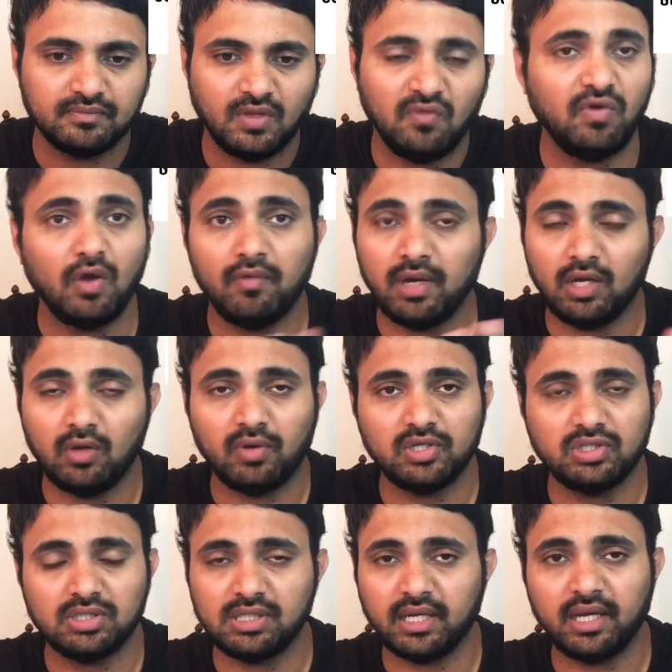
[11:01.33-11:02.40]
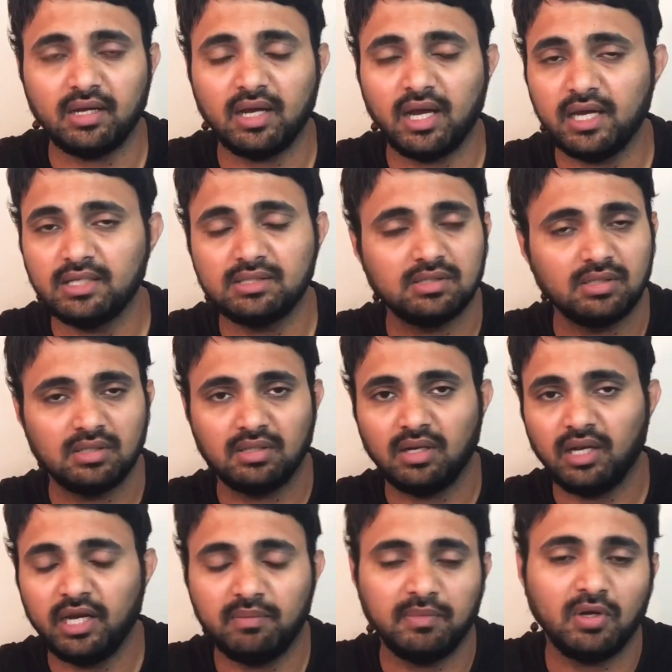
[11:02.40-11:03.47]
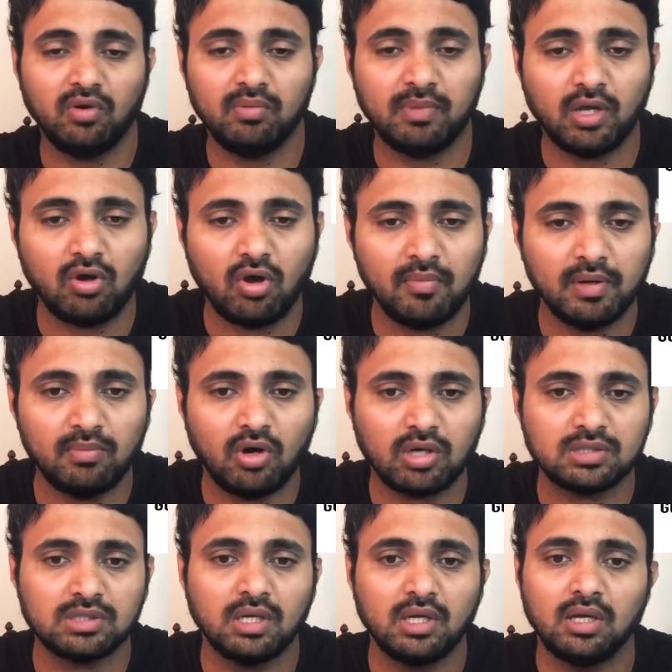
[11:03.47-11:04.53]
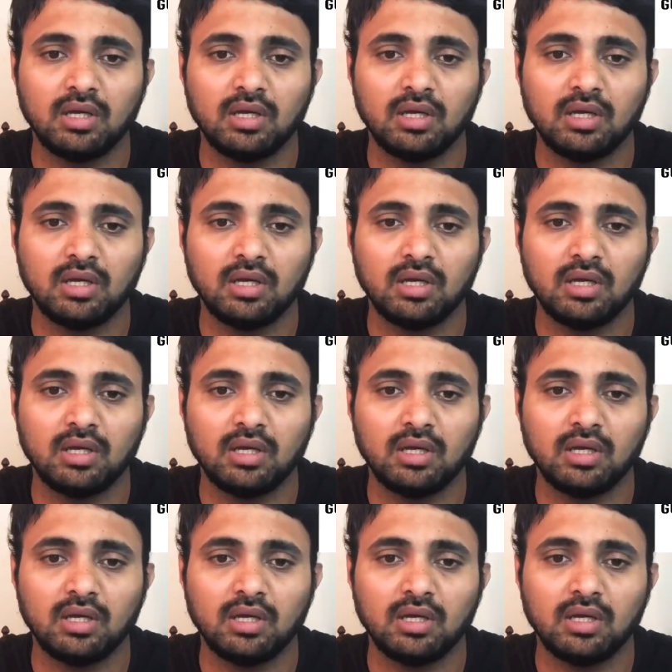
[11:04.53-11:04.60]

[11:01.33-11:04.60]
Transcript: If you have any questions again guys, let me know in my comment box.